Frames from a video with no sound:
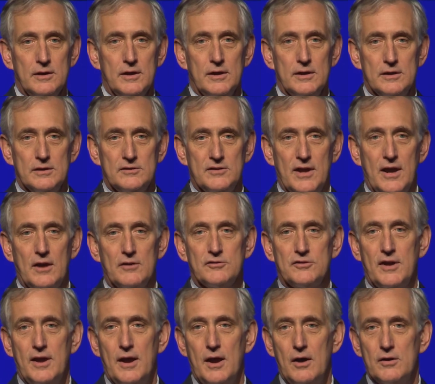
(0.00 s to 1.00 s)
in
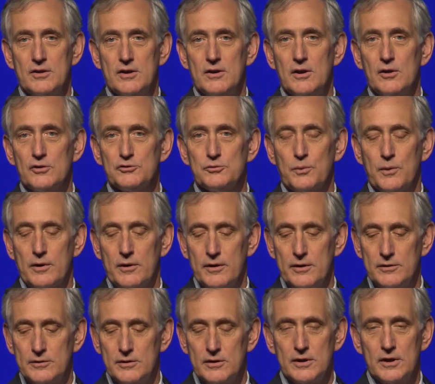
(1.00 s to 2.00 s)
downtown and elsewhere
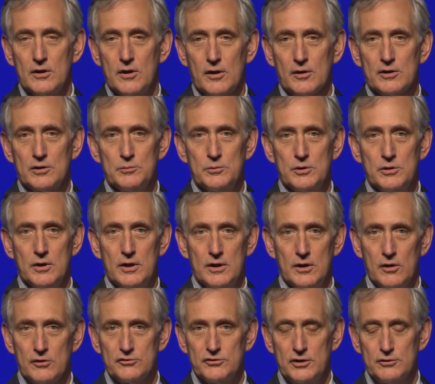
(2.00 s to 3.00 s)
in
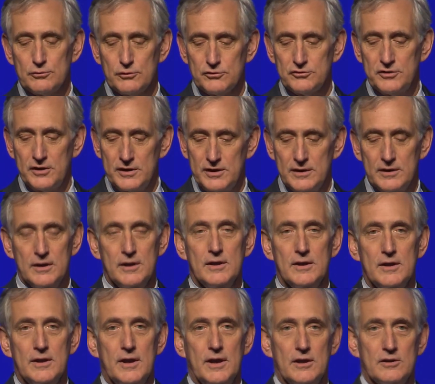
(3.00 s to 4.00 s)
our central city
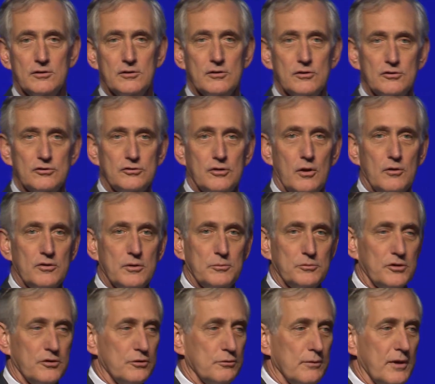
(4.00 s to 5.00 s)
and show them
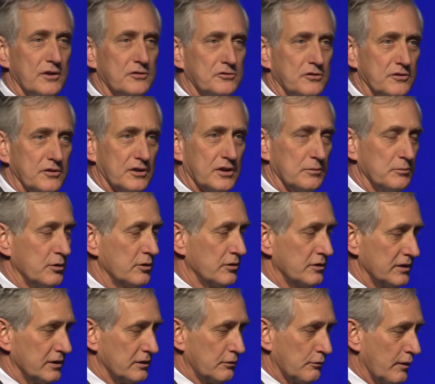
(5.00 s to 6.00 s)
to the rest of the
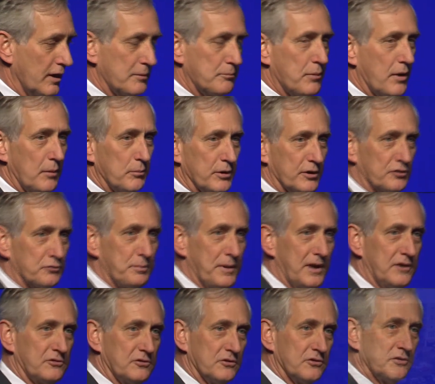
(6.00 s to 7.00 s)
community. Great public
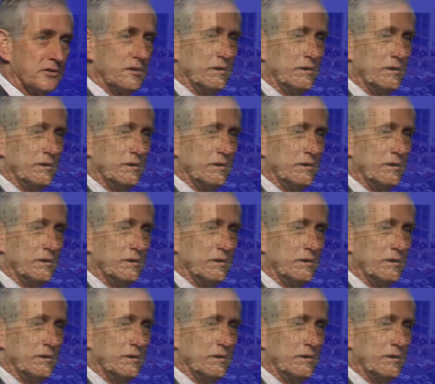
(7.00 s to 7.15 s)
spaces